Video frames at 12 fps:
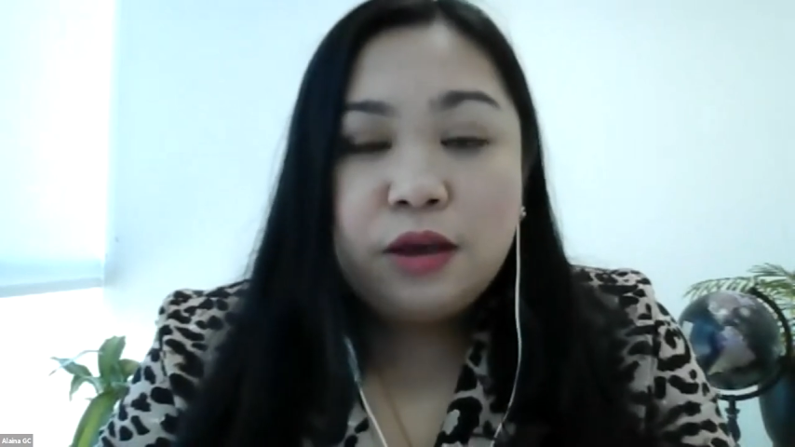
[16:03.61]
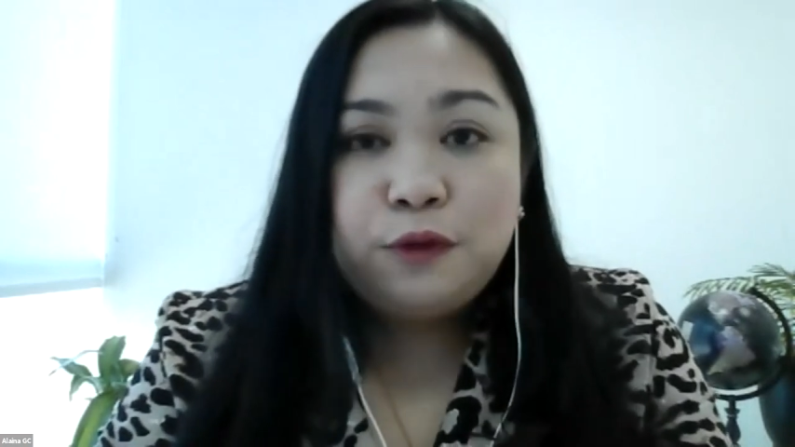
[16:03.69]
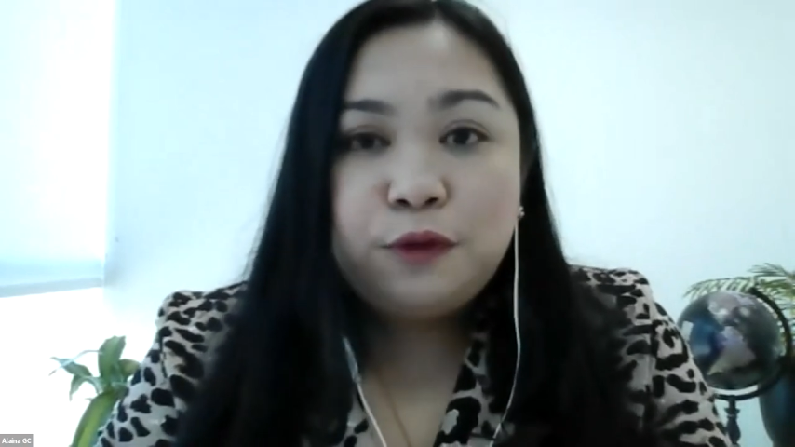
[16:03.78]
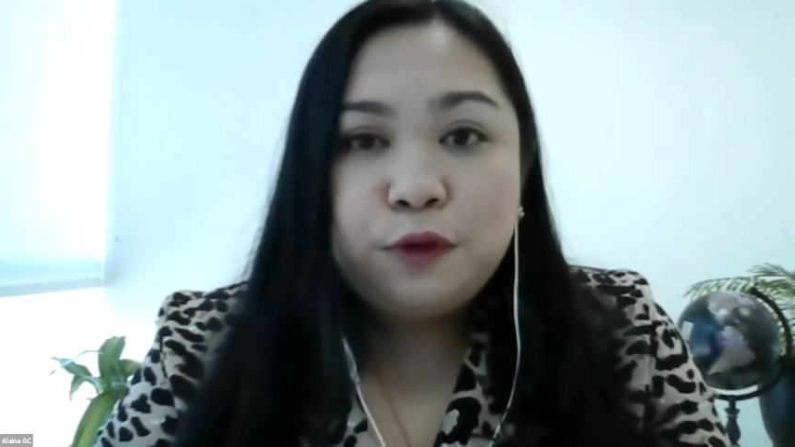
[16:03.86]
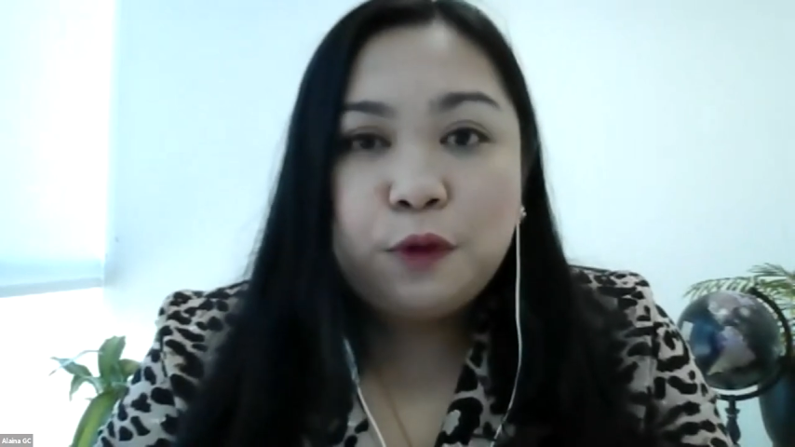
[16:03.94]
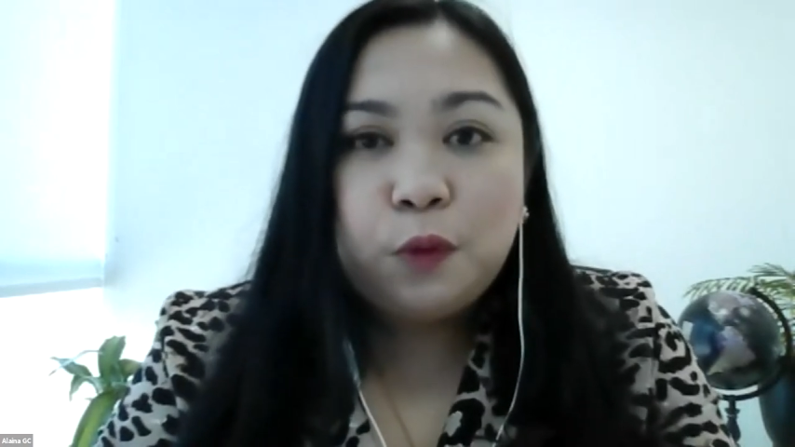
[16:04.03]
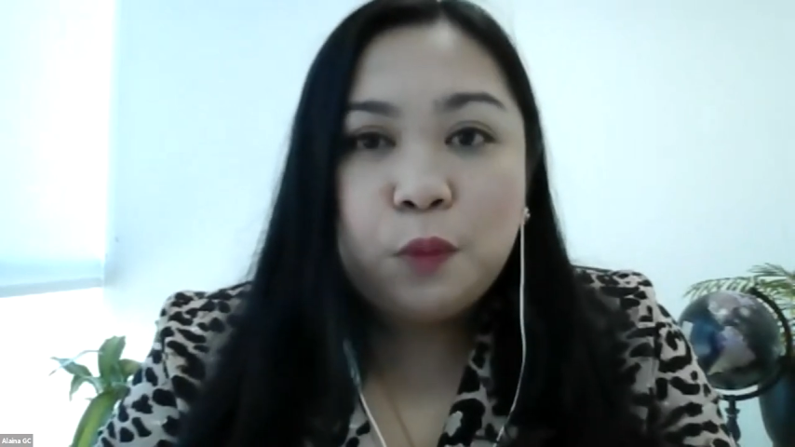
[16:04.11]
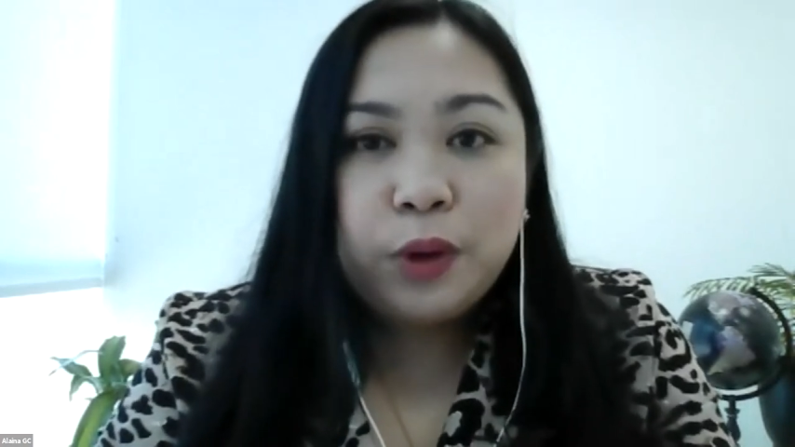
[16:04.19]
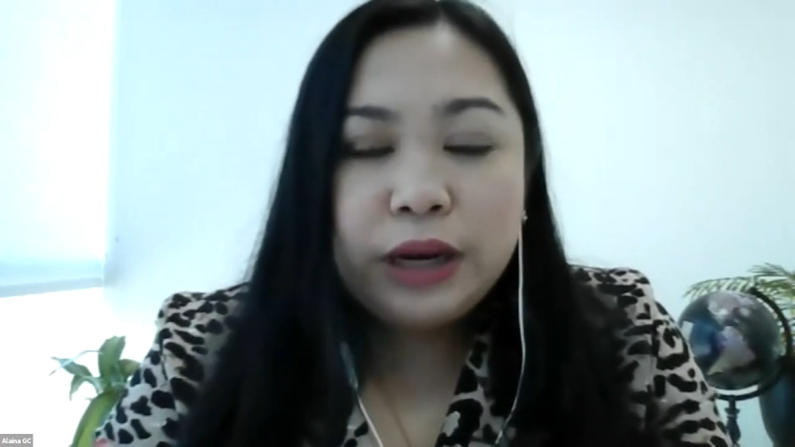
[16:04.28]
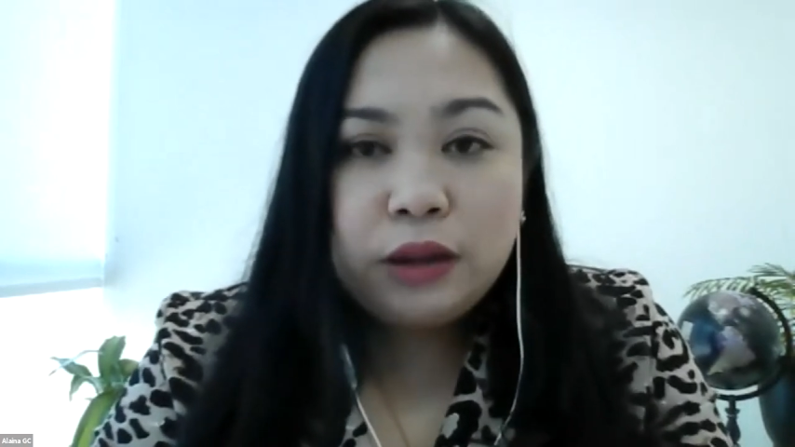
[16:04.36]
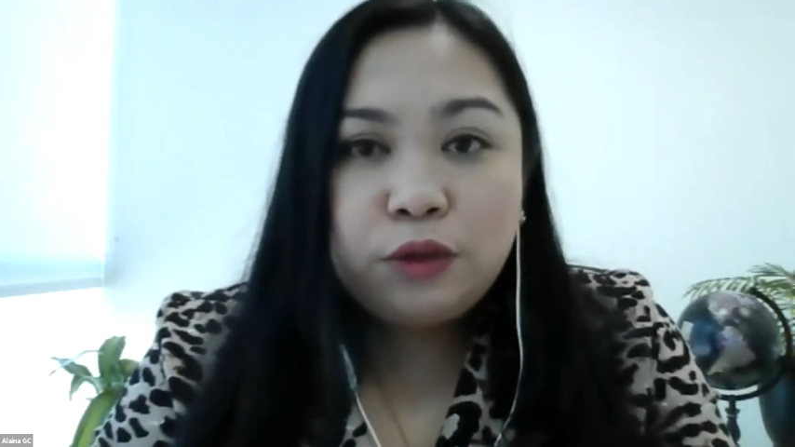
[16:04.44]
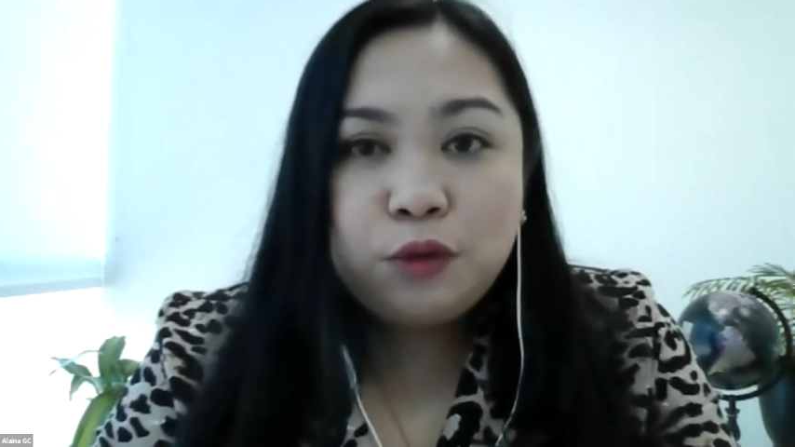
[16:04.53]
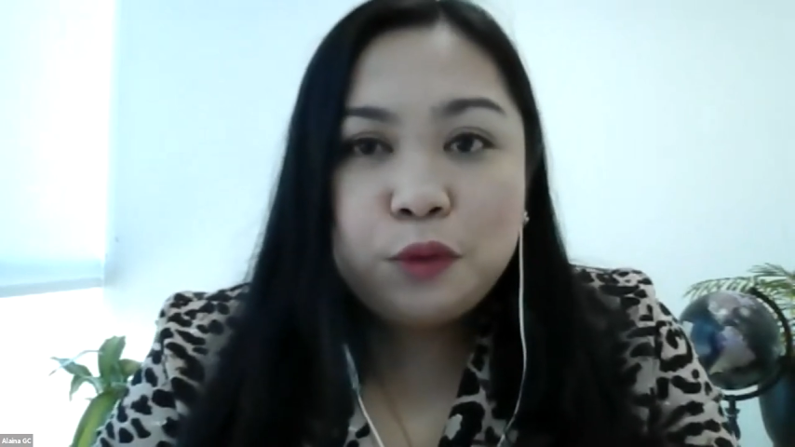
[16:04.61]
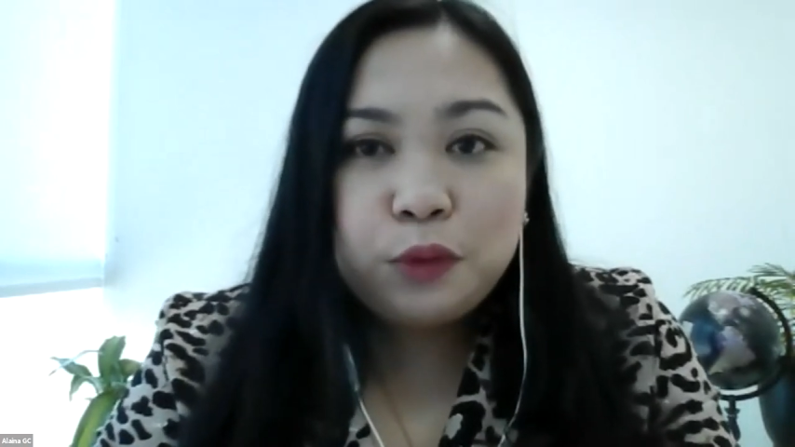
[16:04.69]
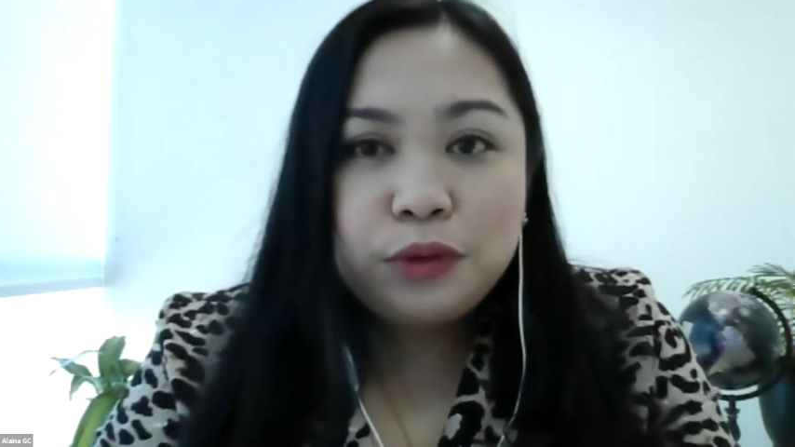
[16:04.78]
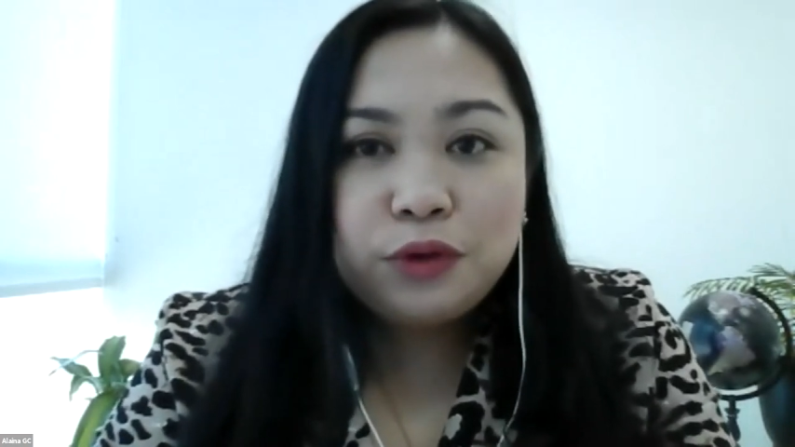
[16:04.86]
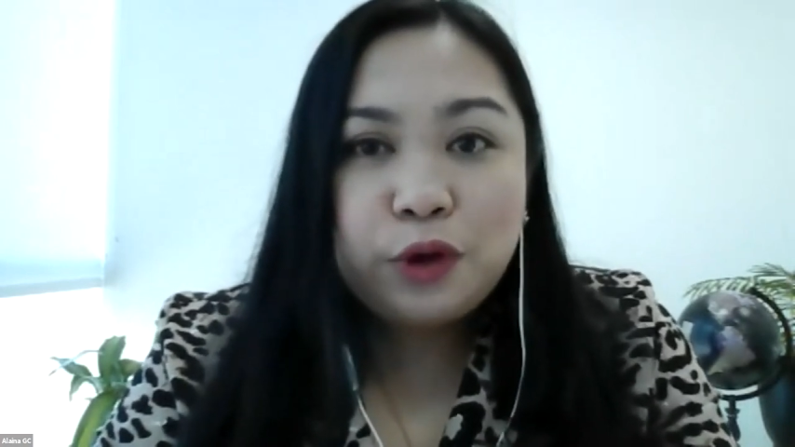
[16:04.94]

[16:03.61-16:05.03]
So we need to